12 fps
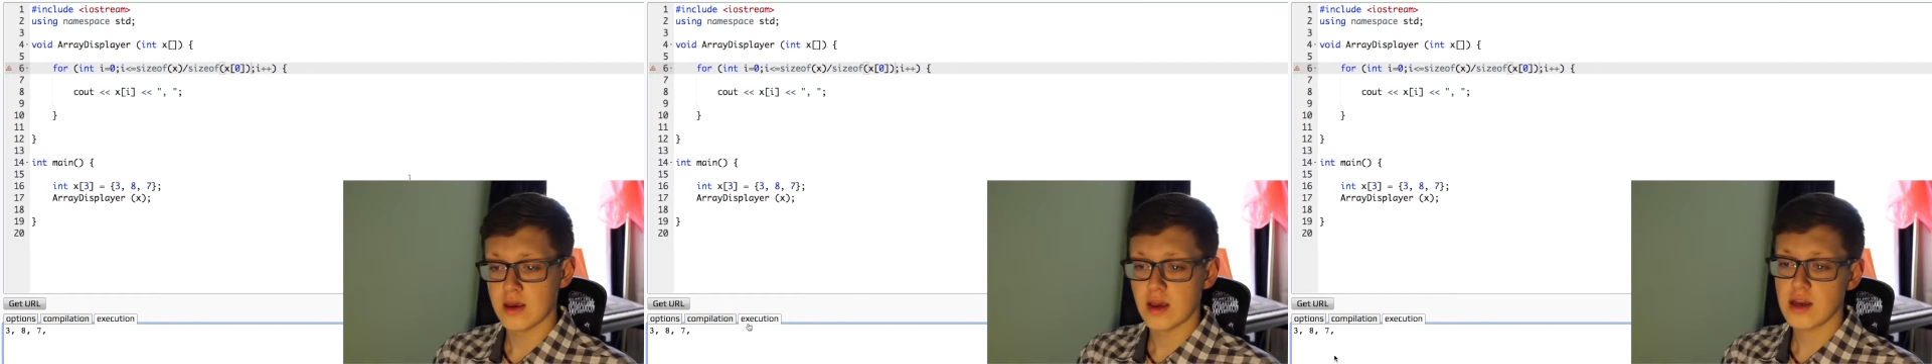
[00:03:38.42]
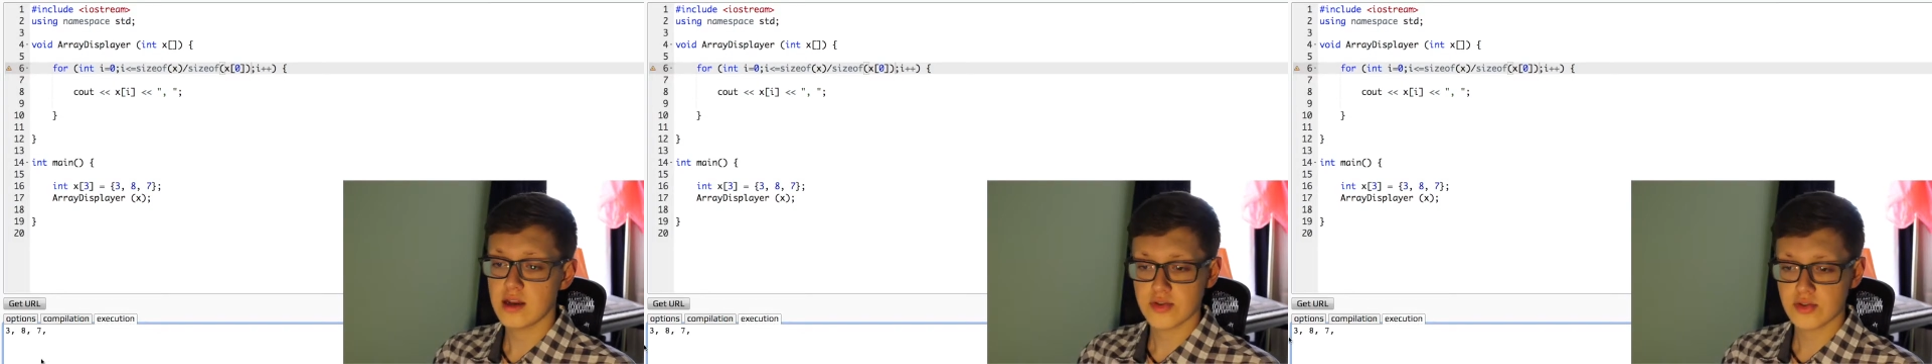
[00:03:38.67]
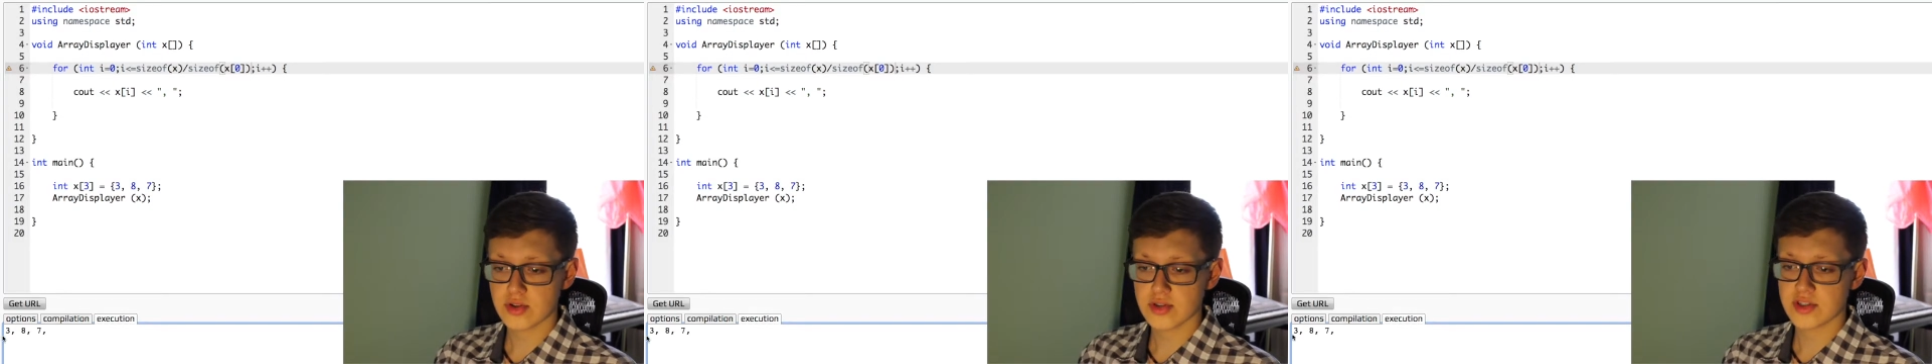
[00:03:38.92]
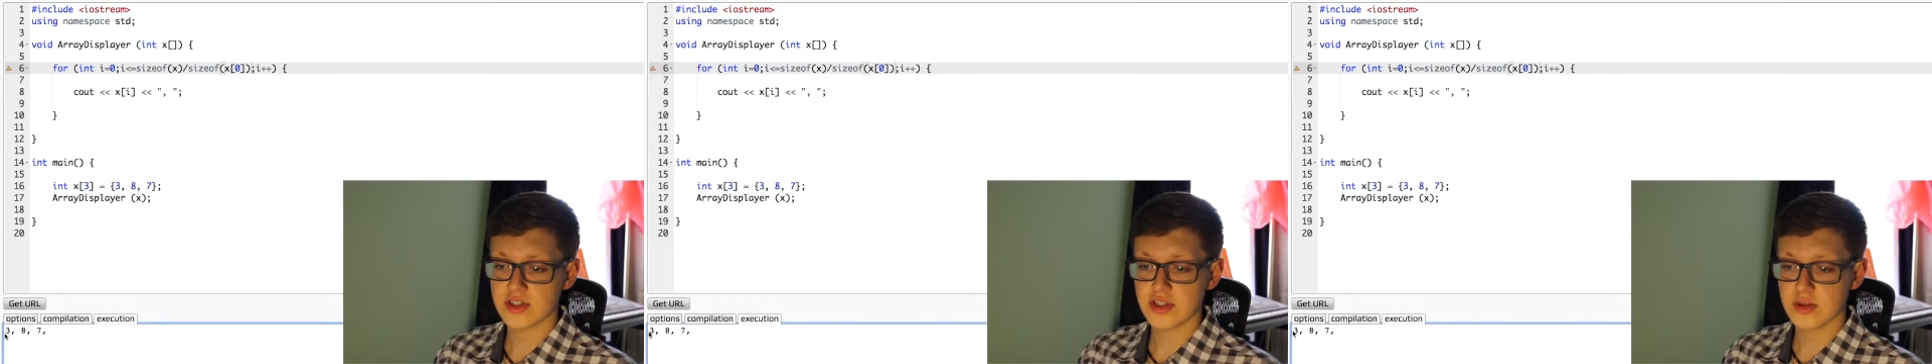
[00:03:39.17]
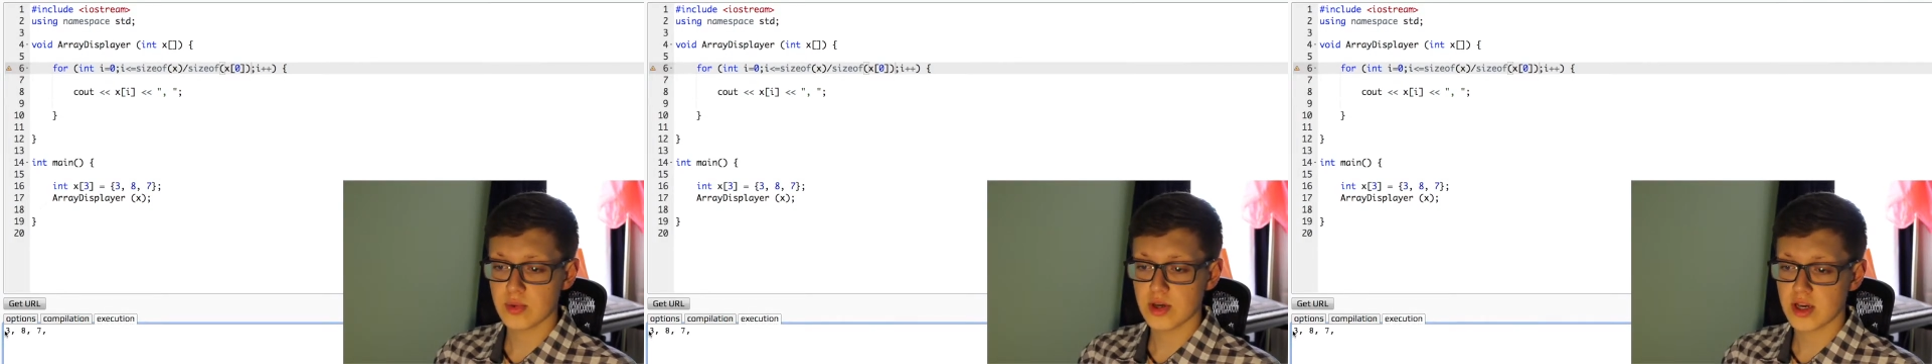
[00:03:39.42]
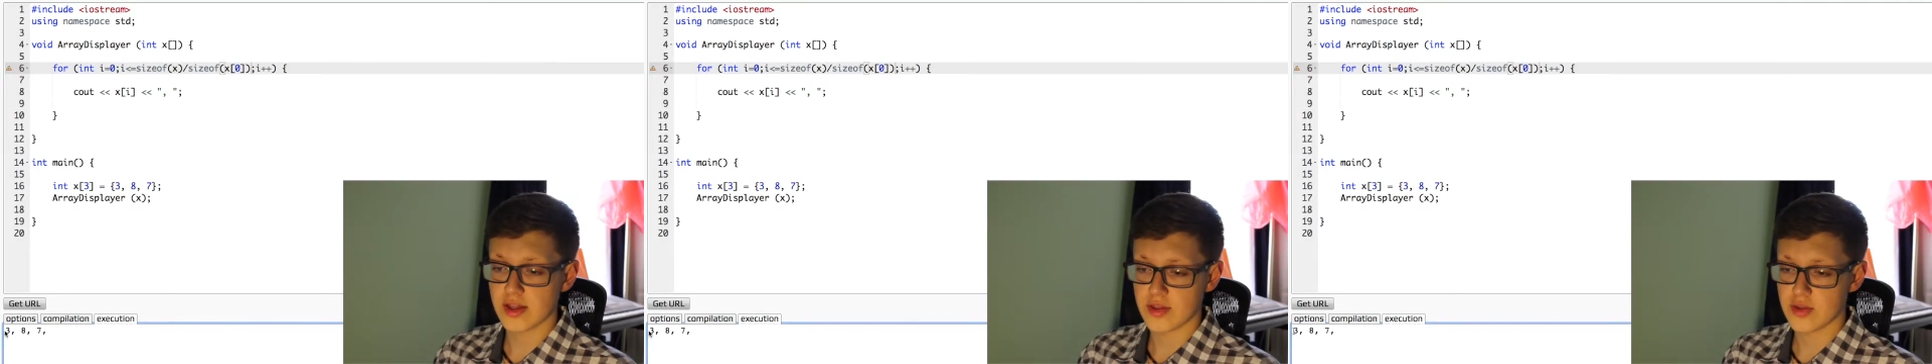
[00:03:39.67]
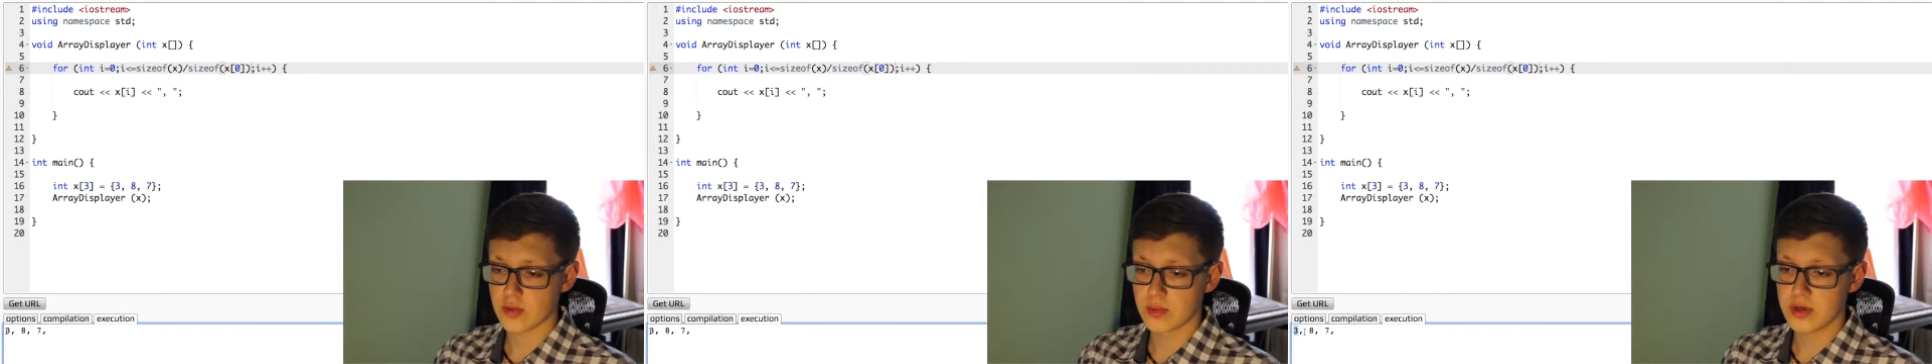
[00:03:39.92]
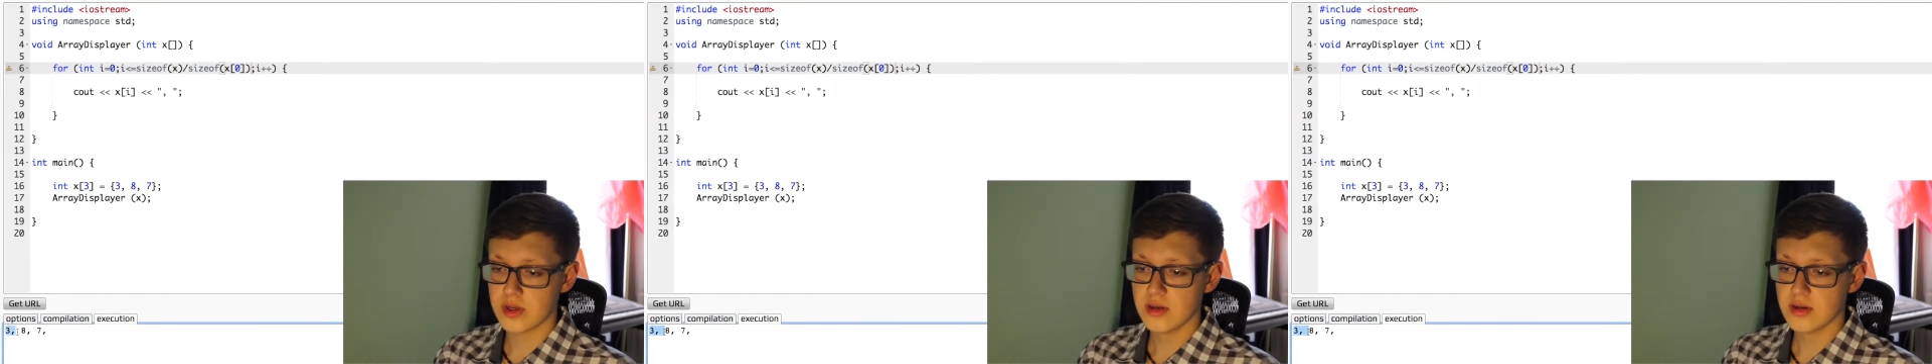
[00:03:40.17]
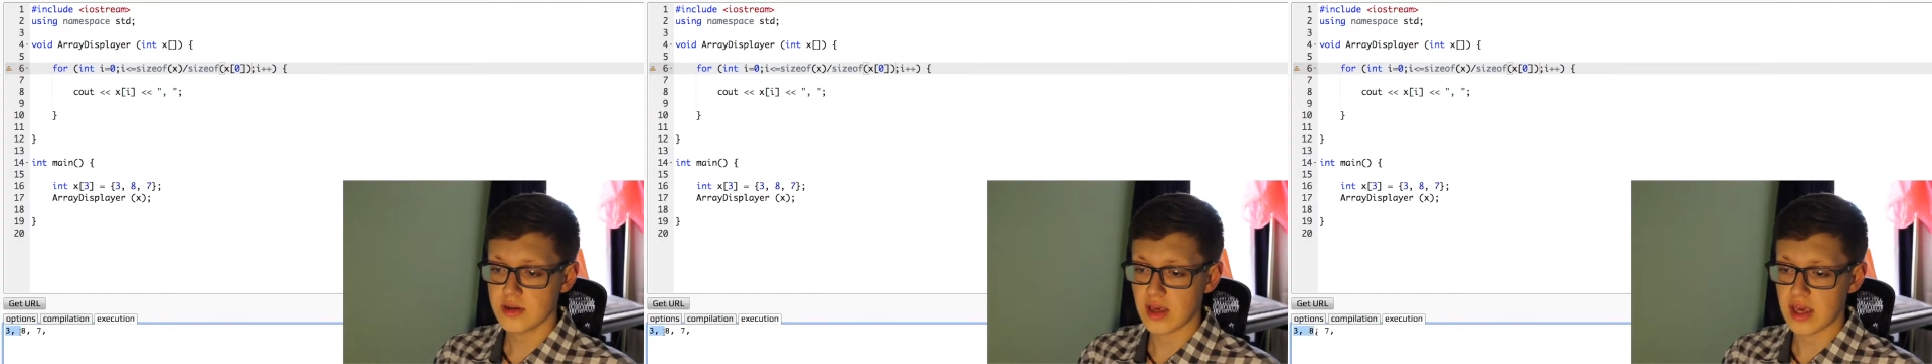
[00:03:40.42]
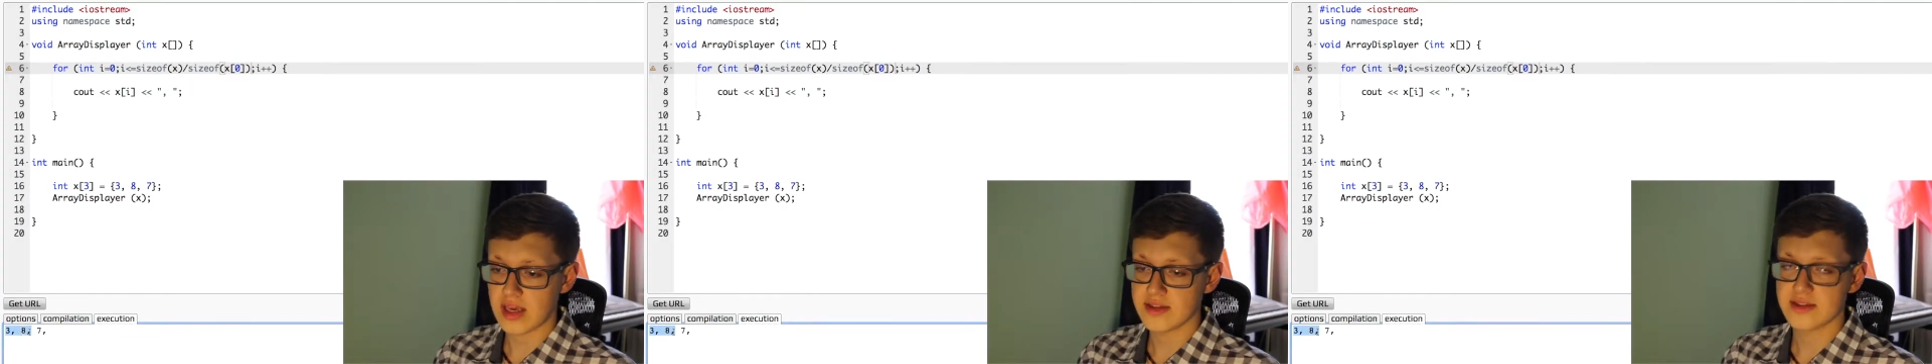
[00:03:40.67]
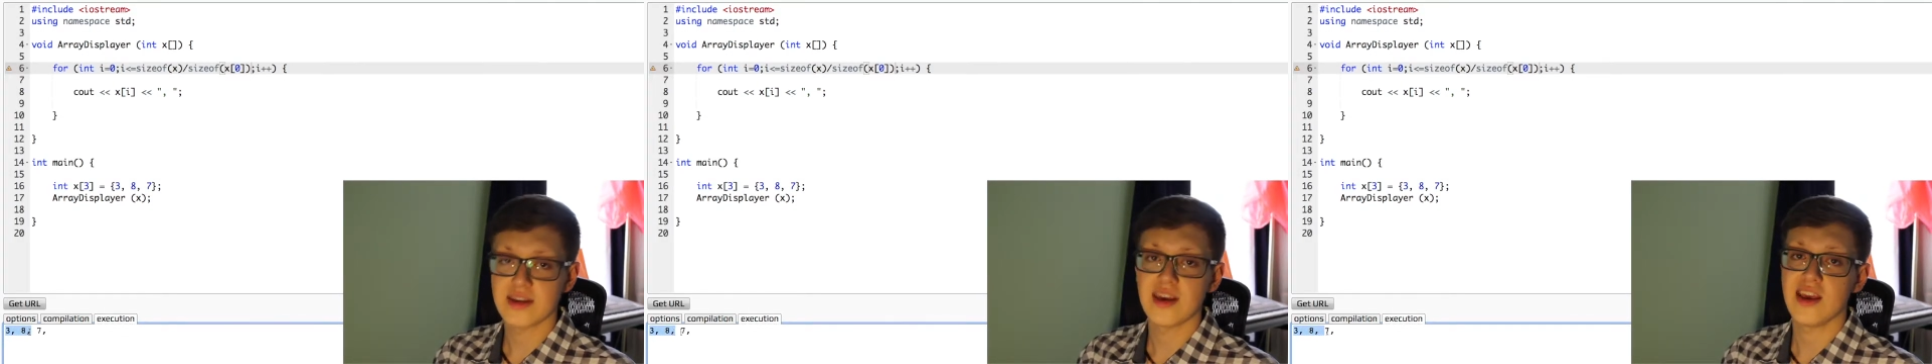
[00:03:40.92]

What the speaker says: And as you can see, we got 3, 8,